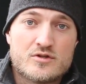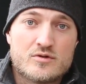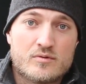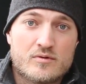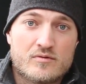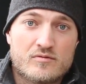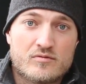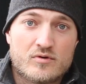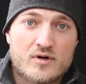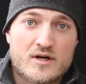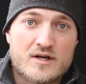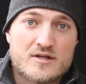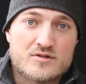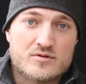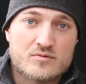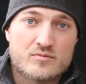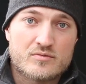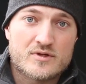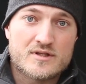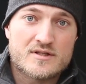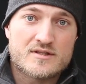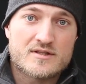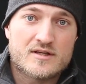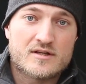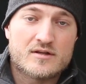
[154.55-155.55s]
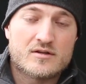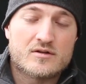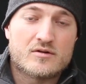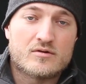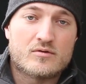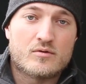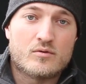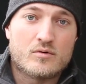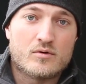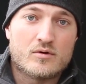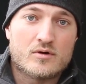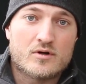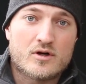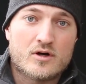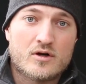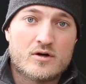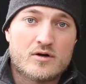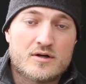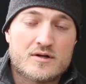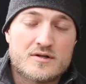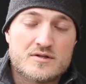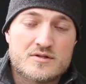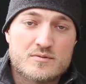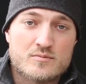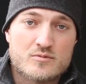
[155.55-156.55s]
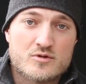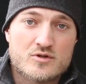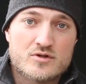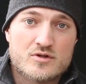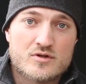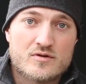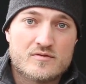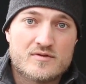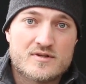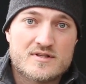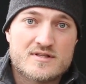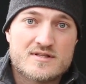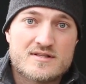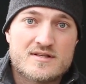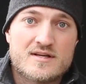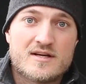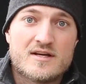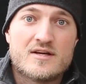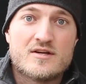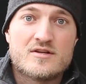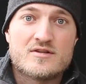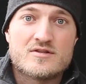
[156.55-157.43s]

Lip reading: a Verizon retailer or call customer service,